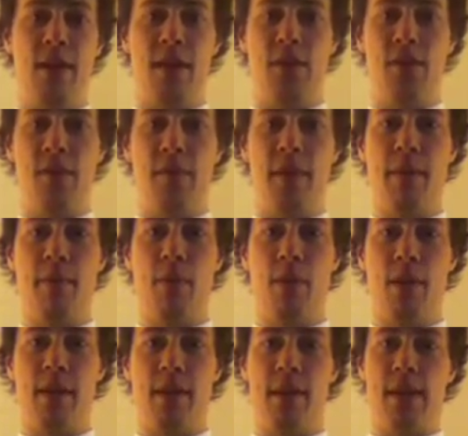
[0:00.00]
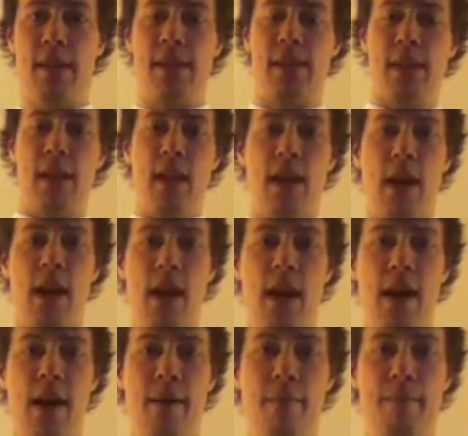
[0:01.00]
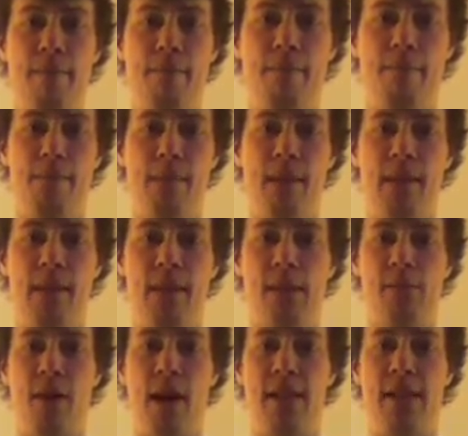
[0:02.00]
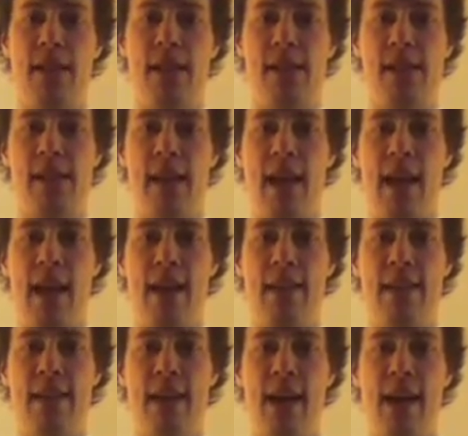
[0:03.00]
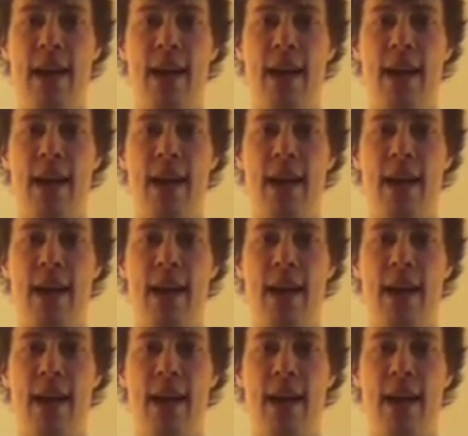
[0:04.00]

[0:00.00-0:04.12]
extremely important in this process, and